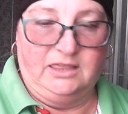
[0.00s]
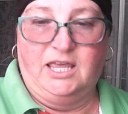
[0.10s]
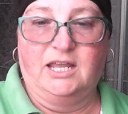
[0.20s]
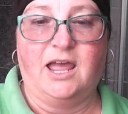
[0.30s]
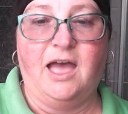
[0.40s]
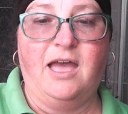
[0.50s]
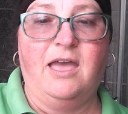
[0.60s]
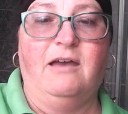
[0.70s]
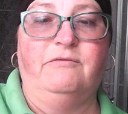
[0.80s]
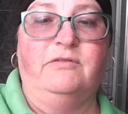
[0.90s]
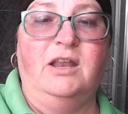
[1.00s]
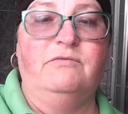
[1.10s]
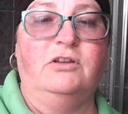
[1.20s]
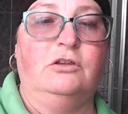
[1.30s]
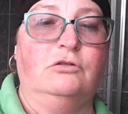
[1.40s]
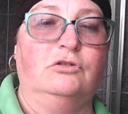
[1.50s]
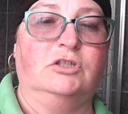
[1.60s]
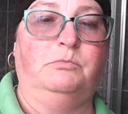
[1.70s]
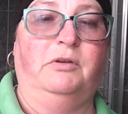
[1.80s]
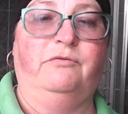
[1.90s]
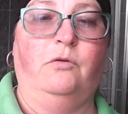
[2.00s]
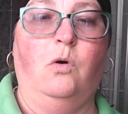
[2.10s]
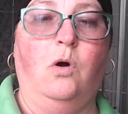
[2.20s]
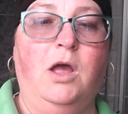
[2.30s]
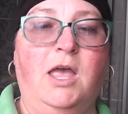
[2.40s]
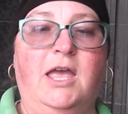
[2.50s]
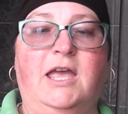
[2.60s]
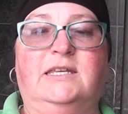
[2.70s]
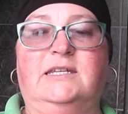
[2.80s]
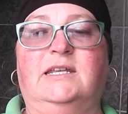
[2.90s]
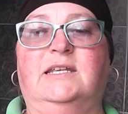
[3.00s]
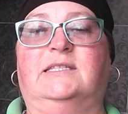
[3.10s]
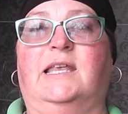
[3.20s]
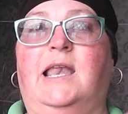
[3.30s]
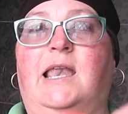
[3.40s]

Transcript: that I have never used before. It is